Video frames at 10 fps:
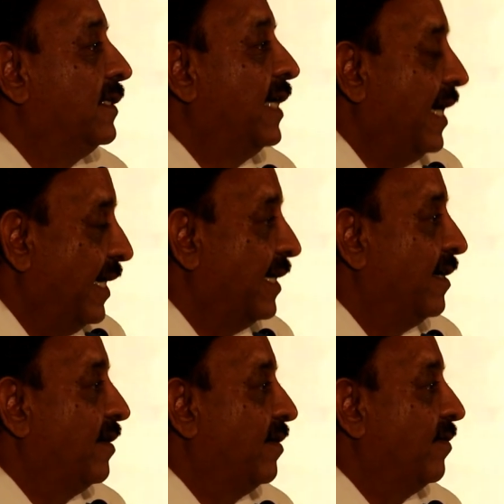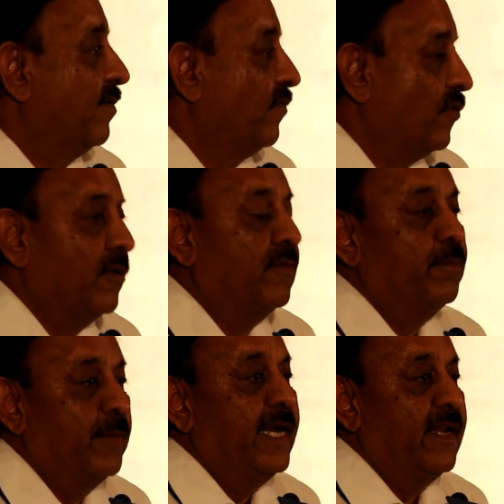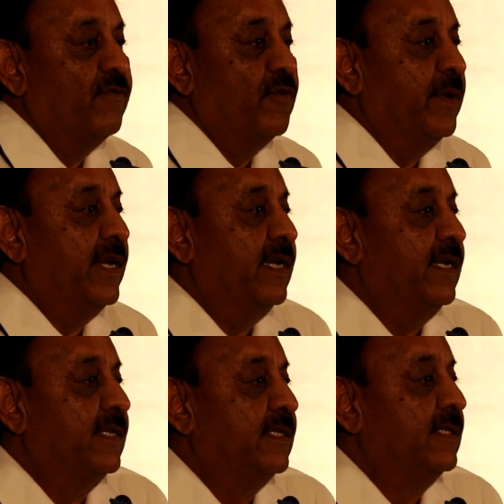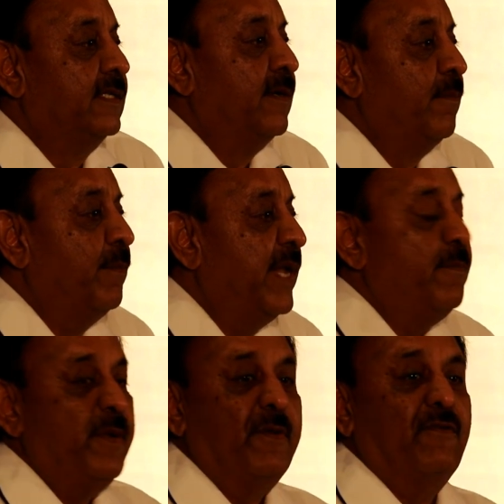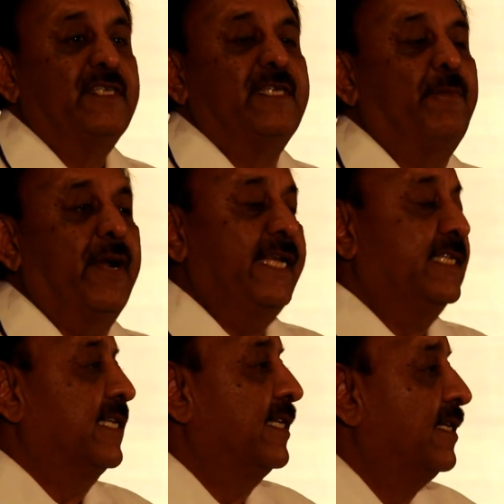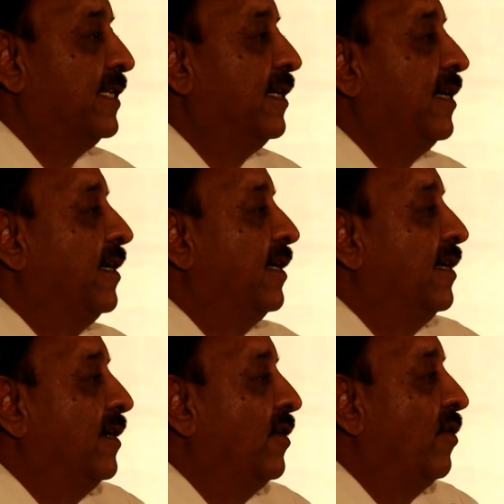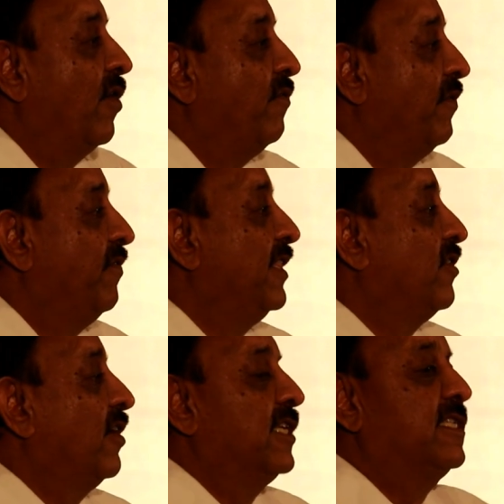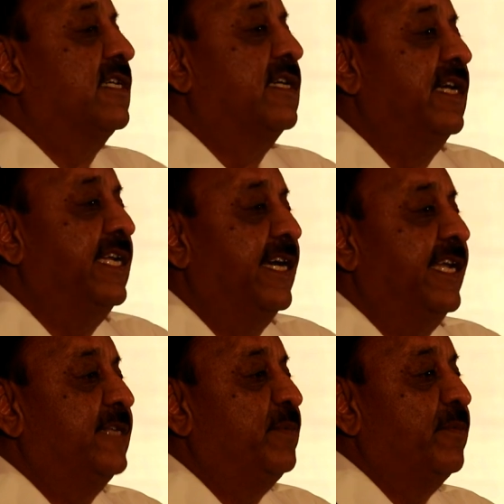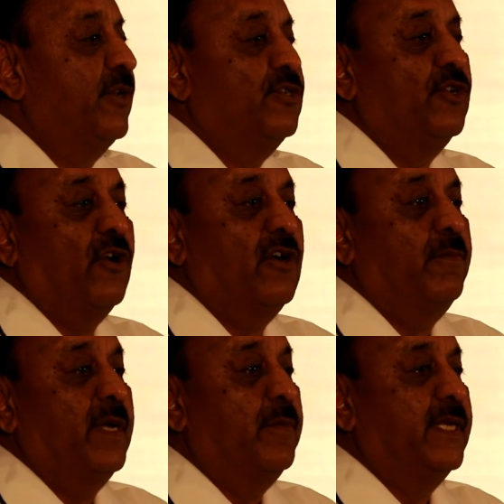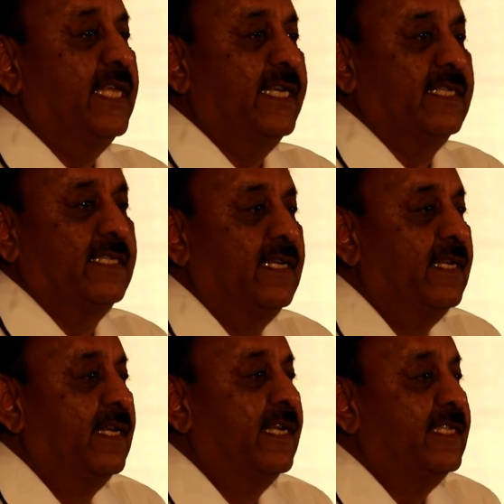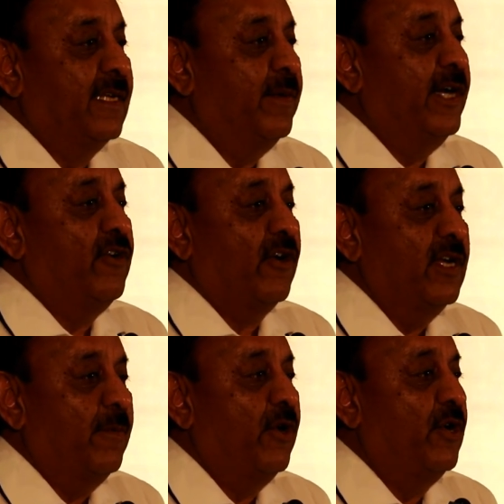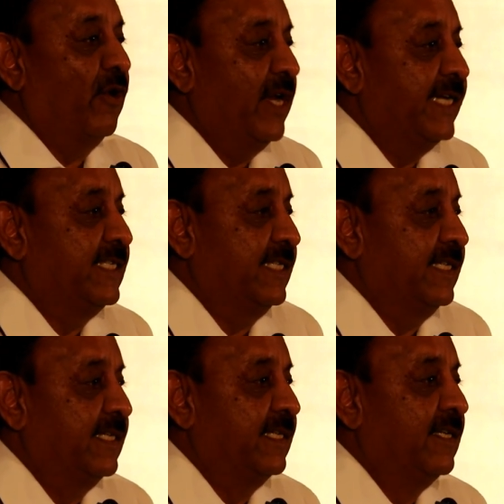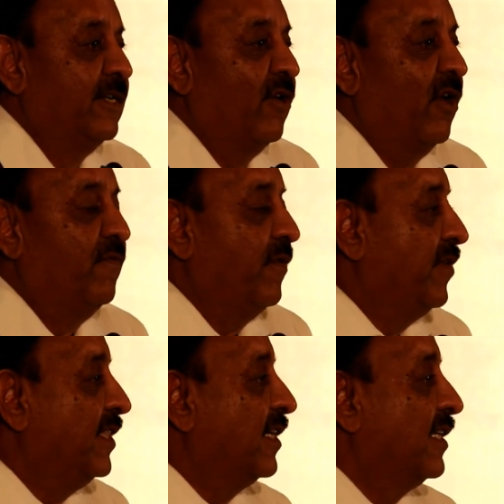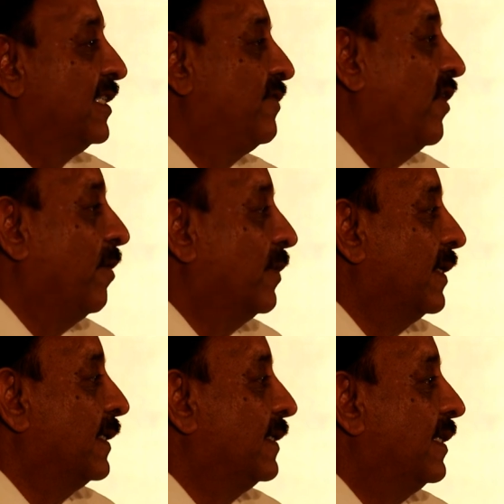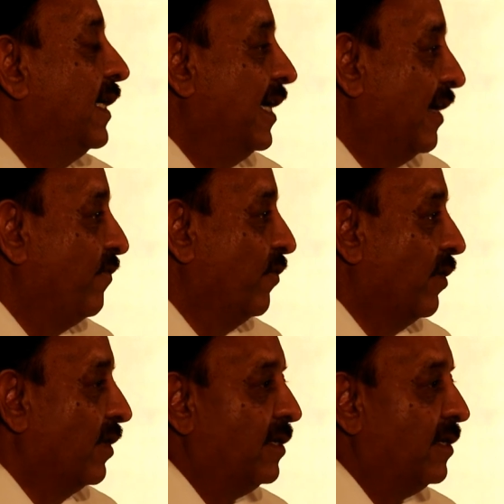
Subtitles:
Indian men and women, many people were surprised. On 15th August, earlier days, people used to talk of big things. Somebody talking about toilets on 15th August from Red Fort